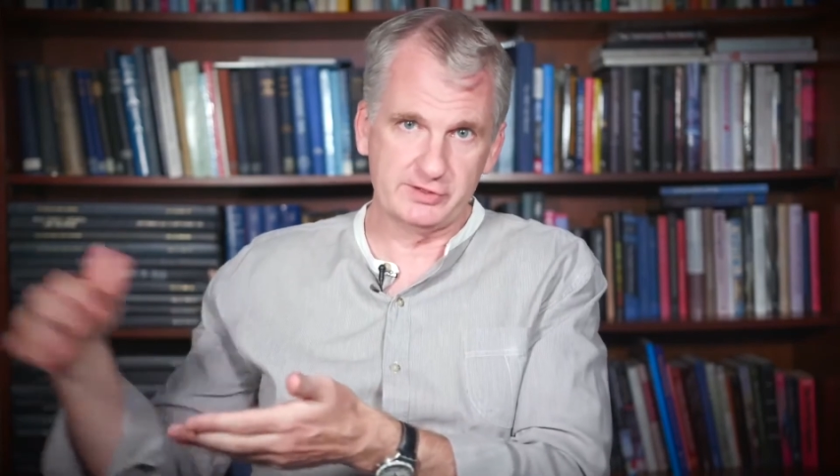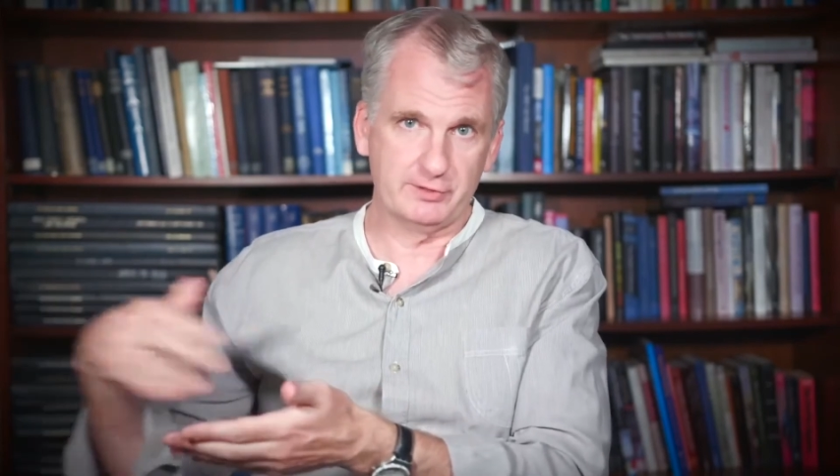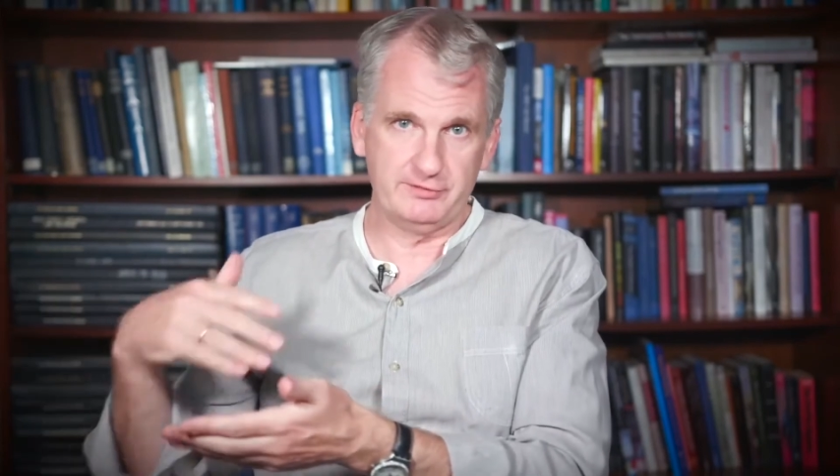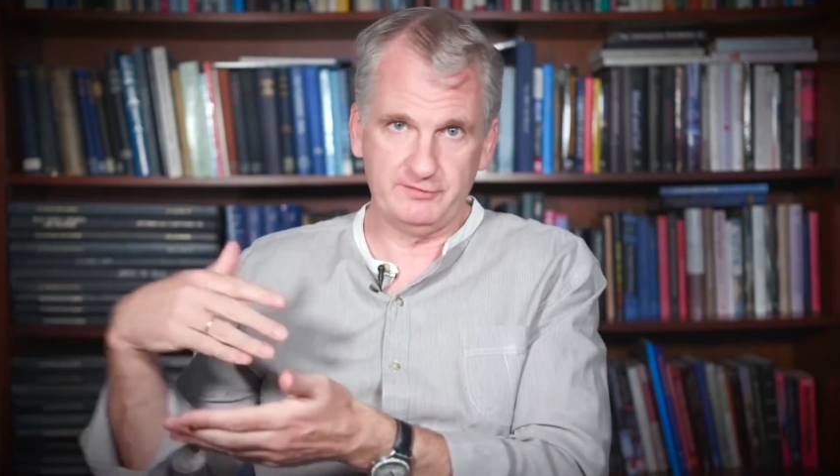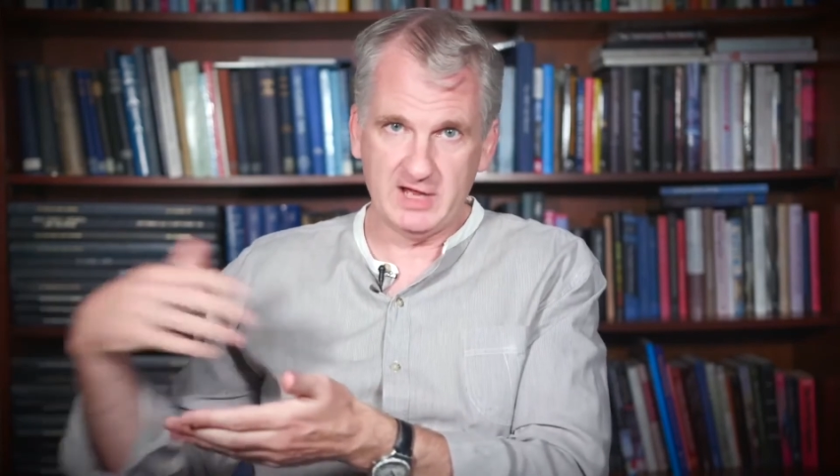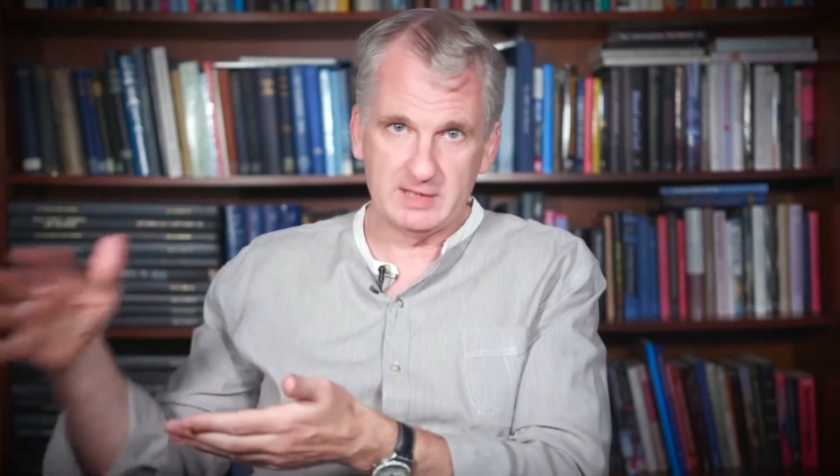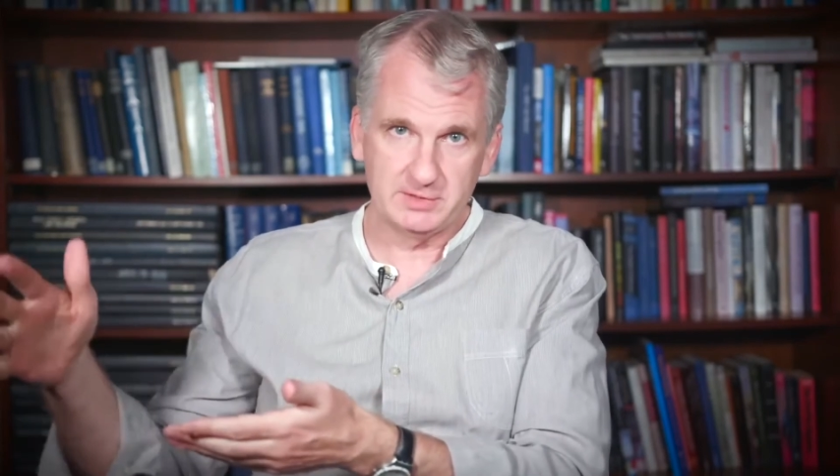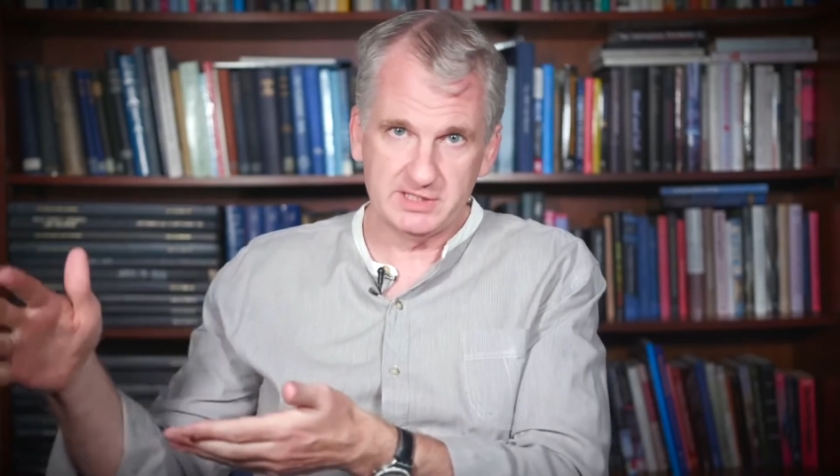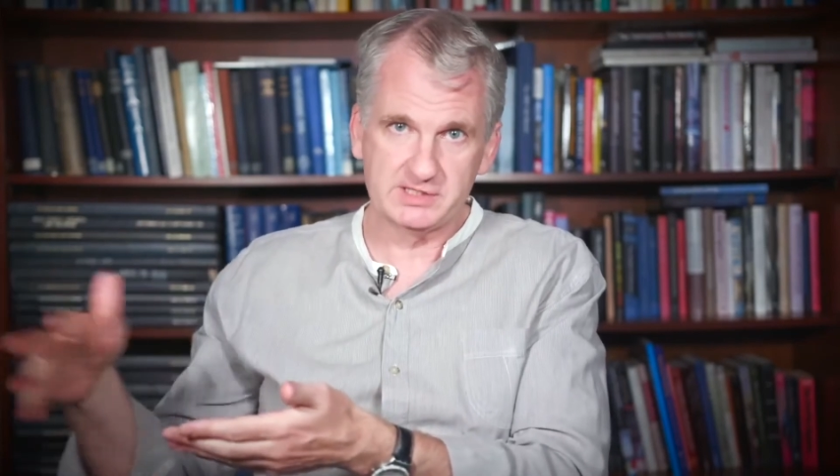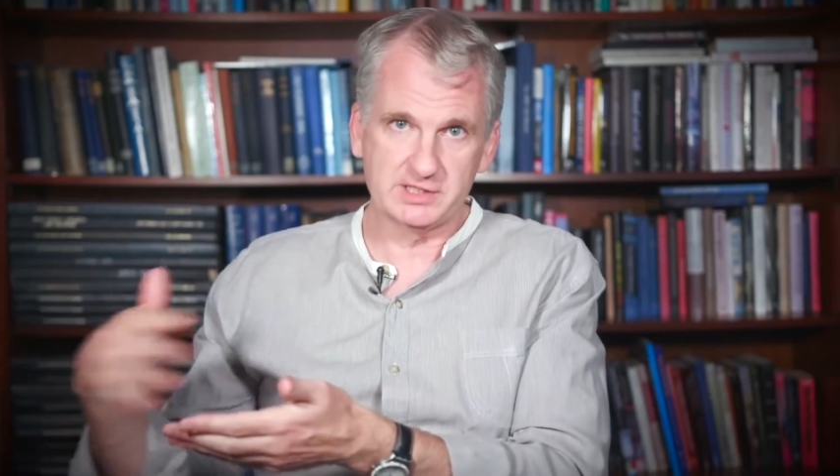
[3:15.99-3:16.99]
their
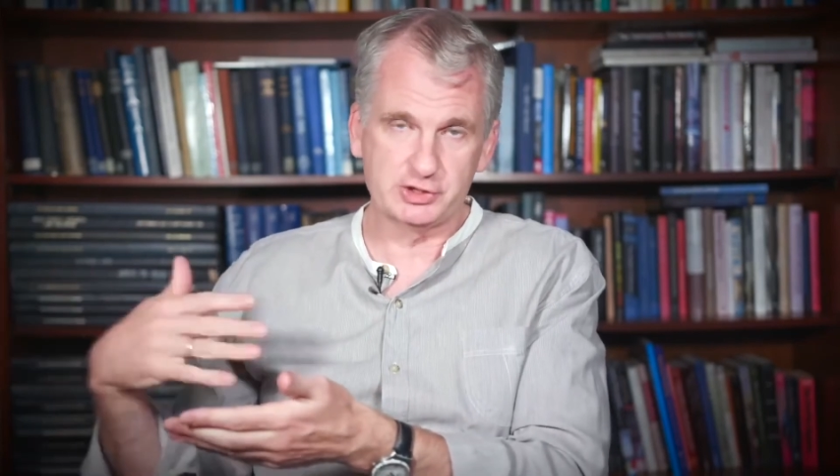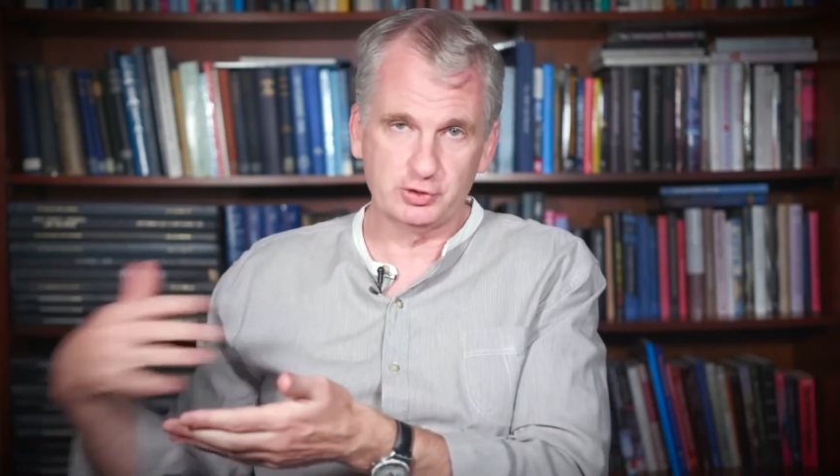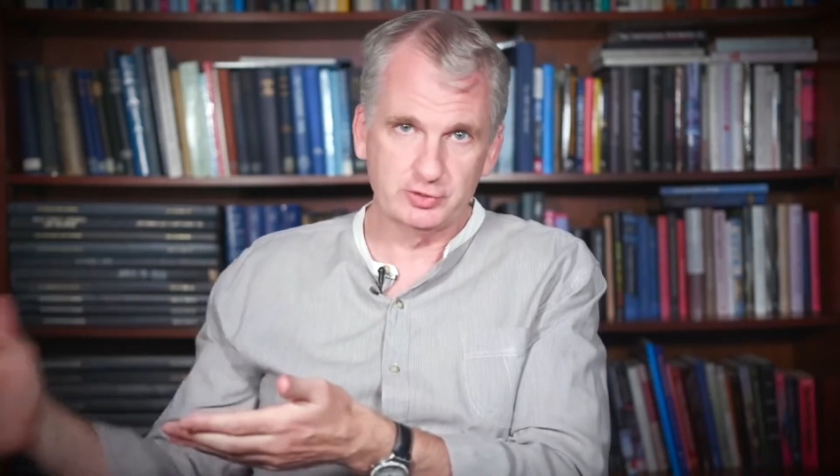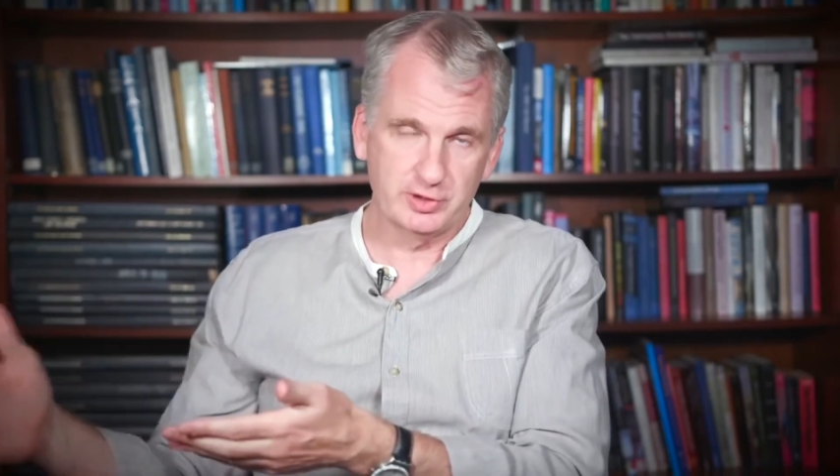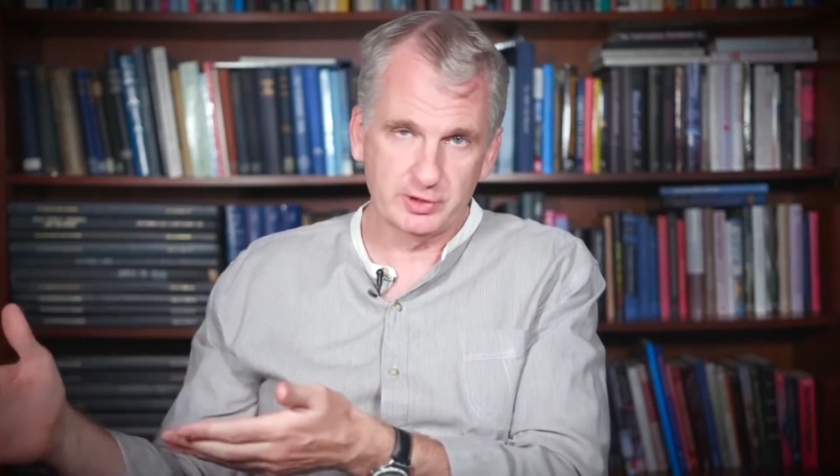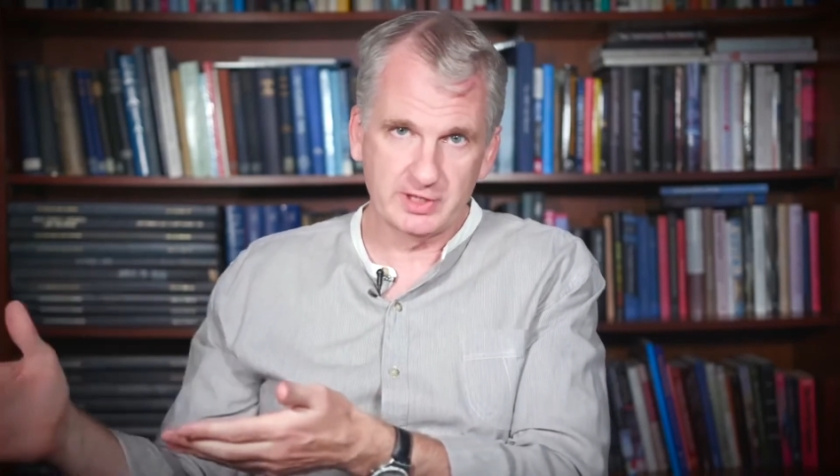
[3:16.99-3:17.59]
families, the children they're